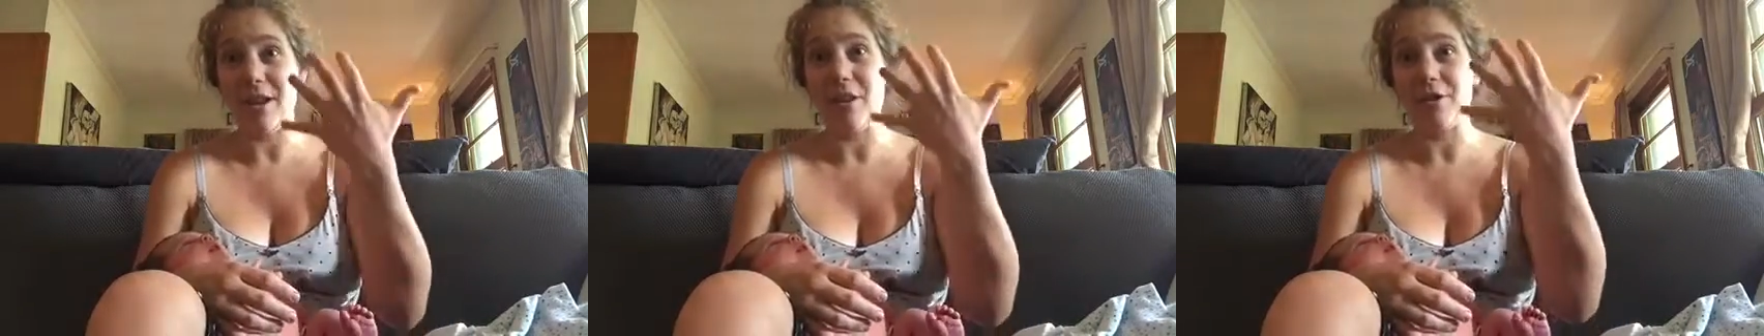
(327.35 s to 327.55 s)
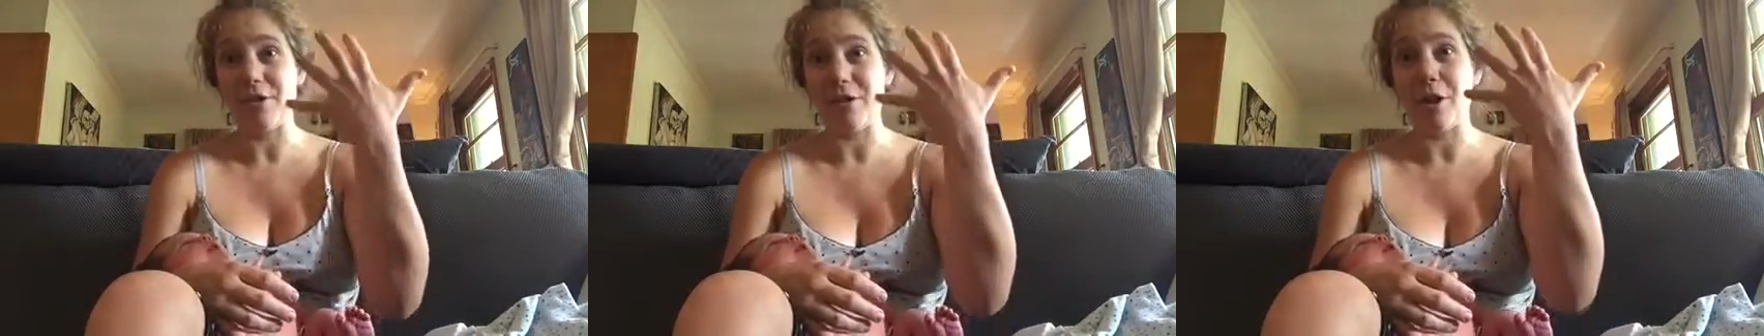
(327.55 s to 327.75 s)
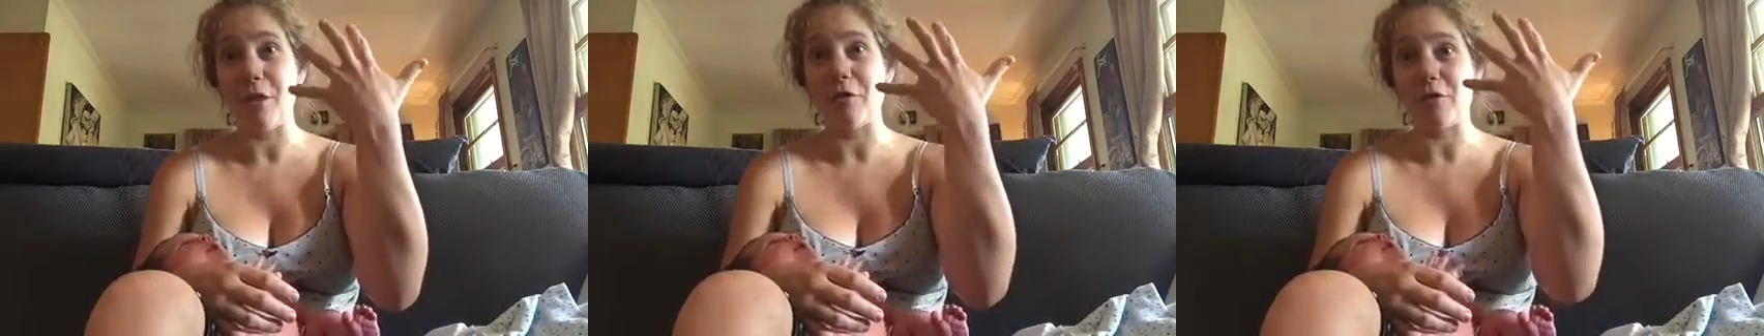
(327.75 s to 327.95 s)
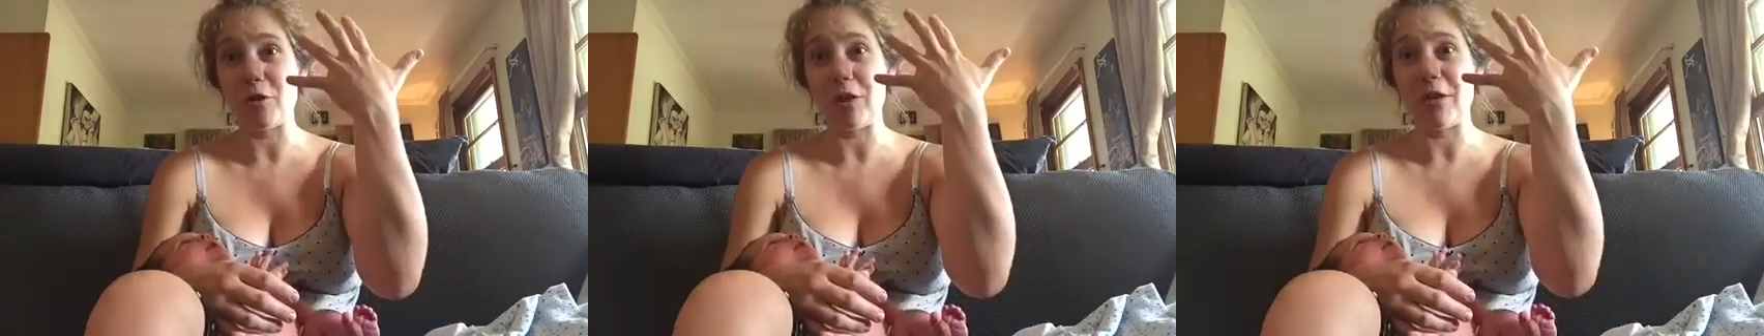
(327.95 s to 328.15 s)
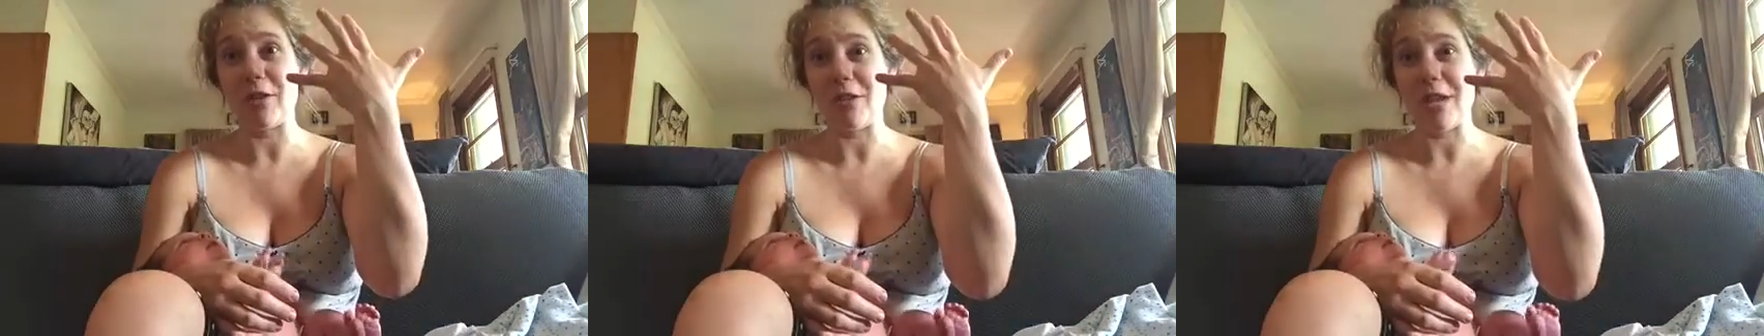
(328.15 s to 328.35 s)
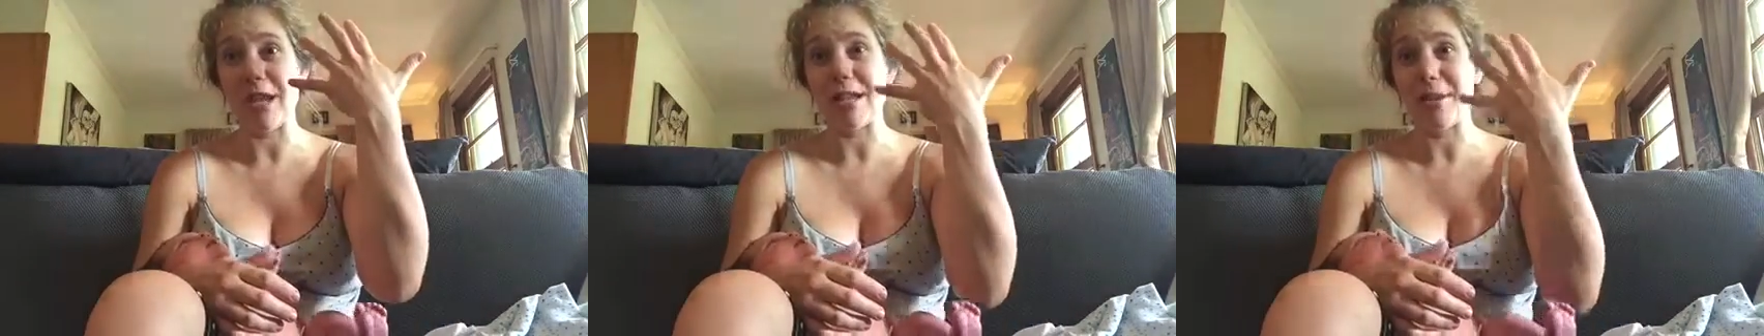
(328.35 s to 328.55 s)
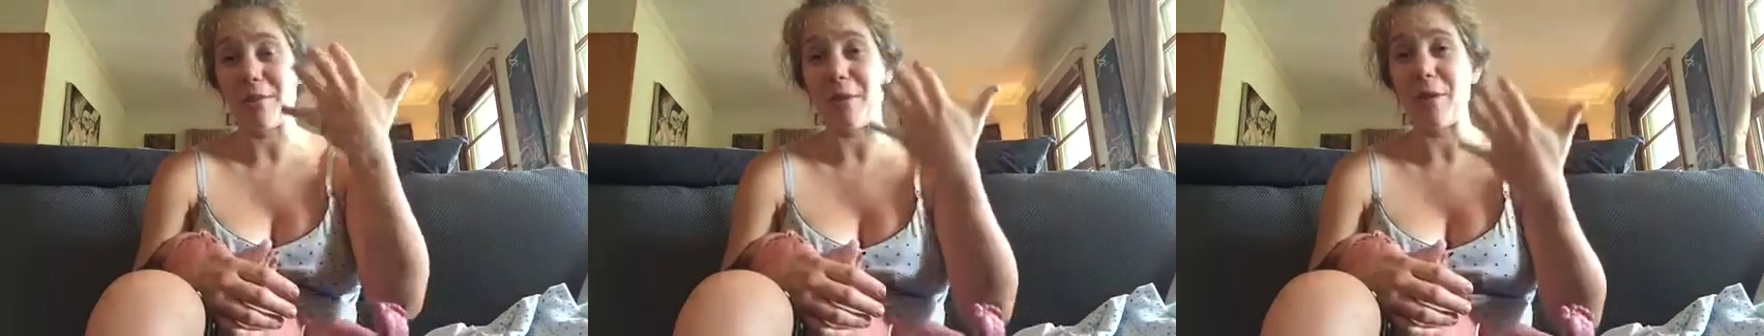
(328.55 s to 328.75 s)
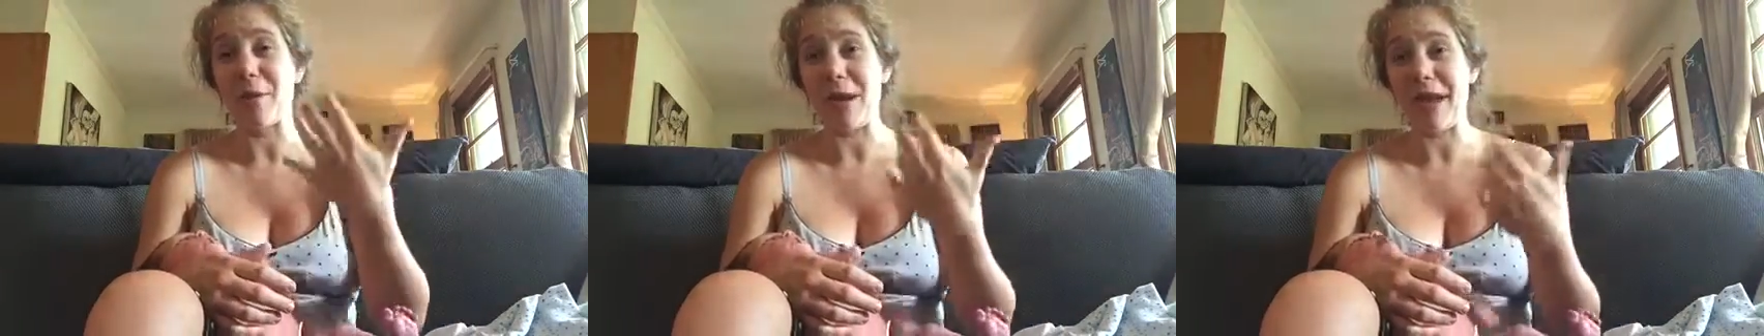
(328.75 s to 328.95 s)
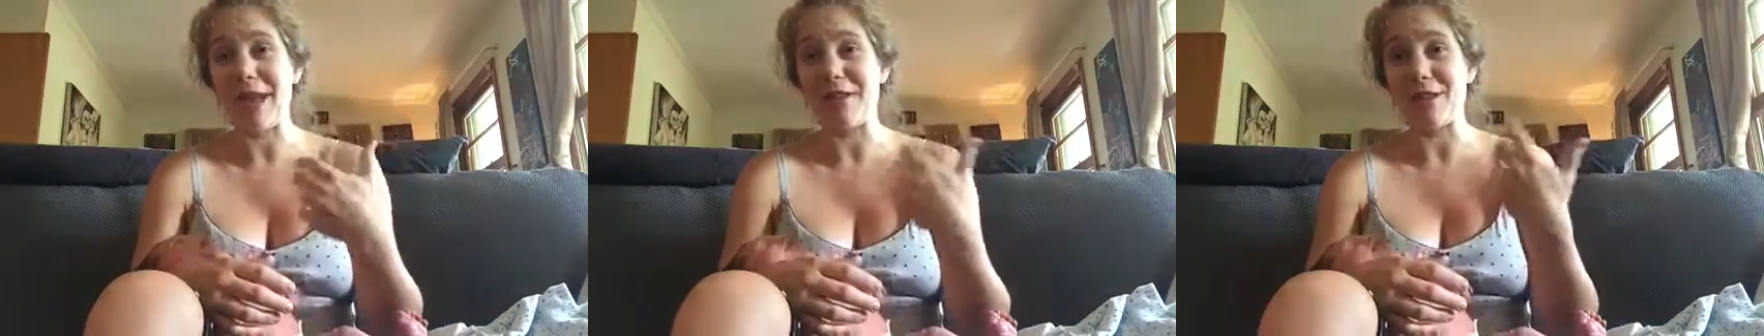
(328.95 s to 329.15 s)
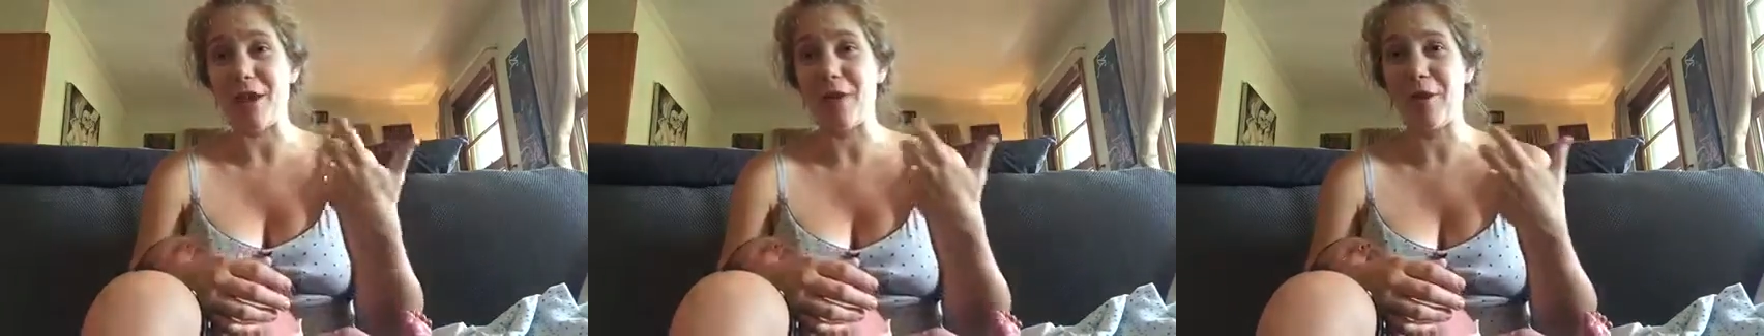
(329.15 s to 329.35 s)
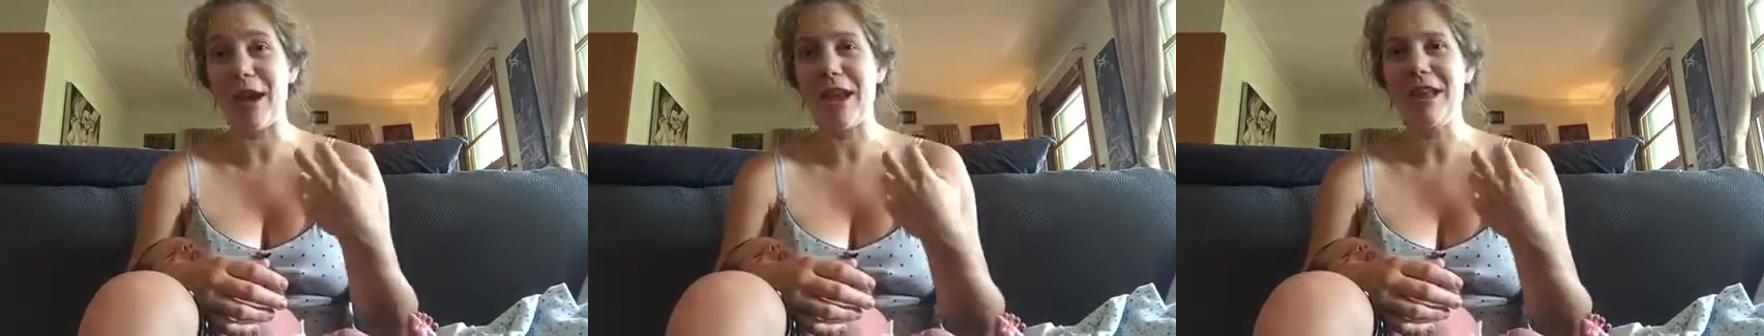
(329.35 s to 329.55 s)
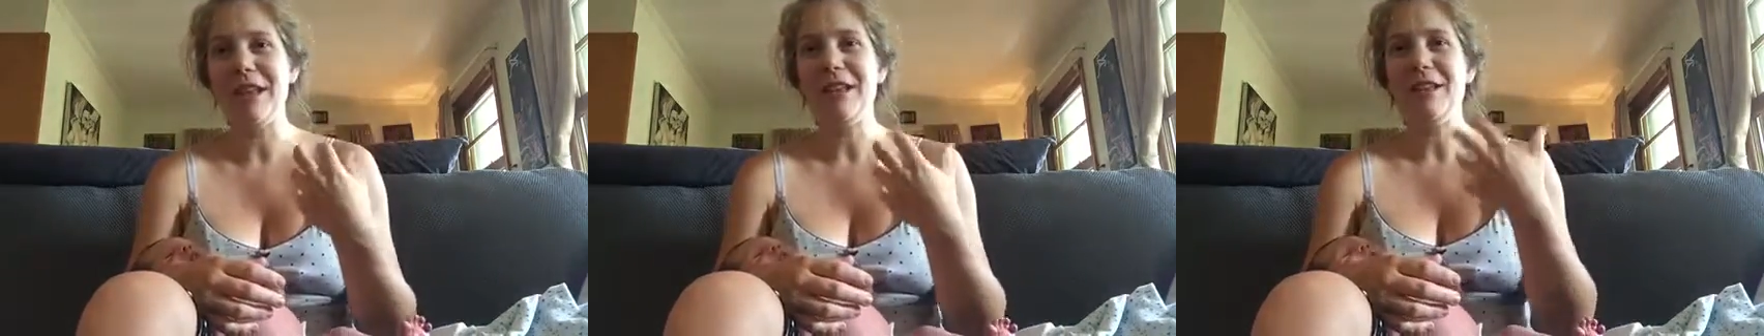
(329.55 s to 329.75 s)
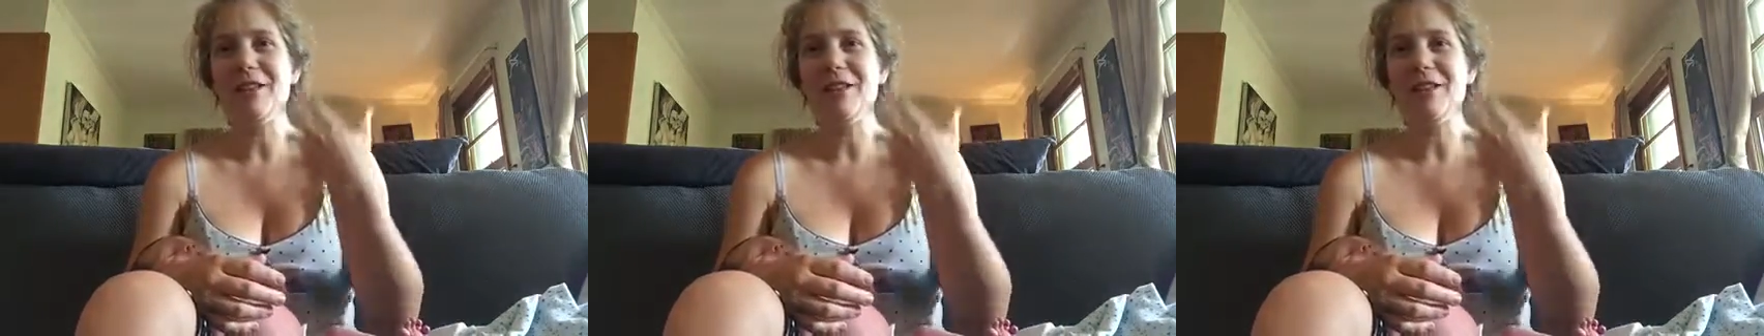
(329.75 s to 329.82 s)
He uses all of his strength and stands up in it when he gets hungry.